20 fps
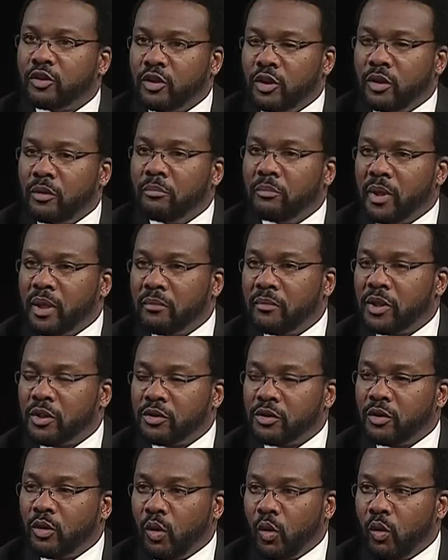the amendment
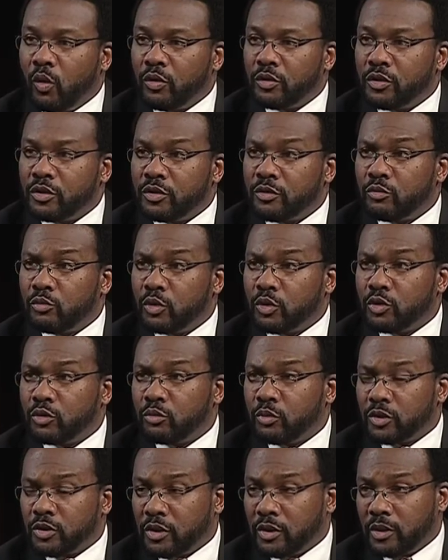to the ordinance, which
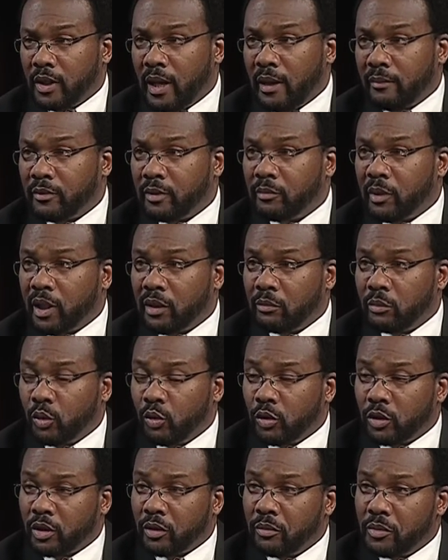was adopted by the
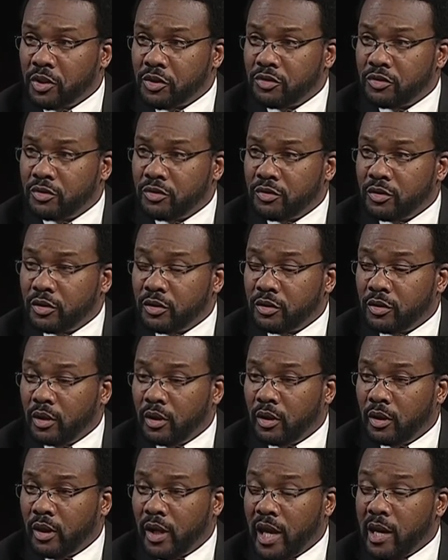Board of Commissioners in
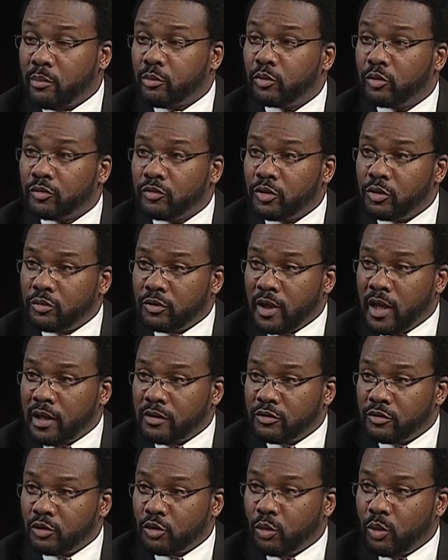April of
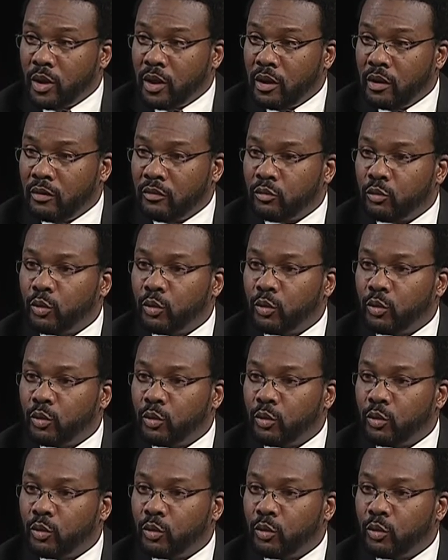2012,